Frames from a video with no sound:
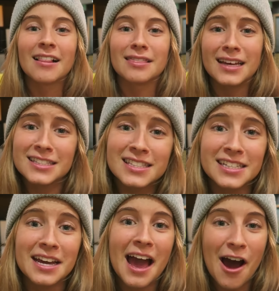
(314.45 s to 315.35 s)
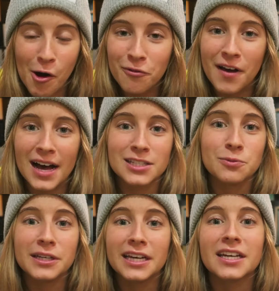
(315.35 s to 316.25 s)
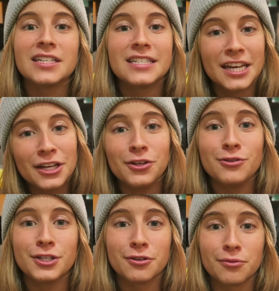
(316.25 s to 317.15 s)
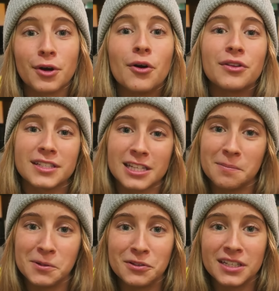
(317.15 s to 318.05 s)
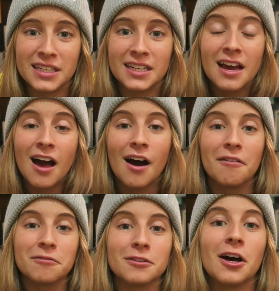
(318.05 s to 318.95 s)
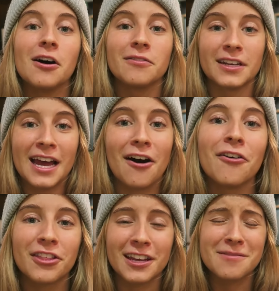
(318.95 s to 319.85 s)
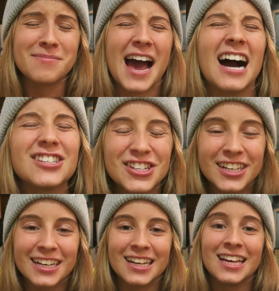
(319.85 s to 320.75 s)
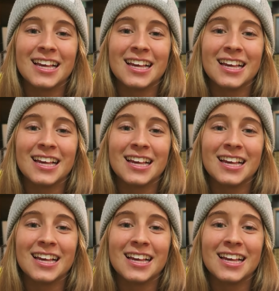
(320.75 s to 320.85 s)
Let's see how fast we can continue to grow this community of love and health and compassion.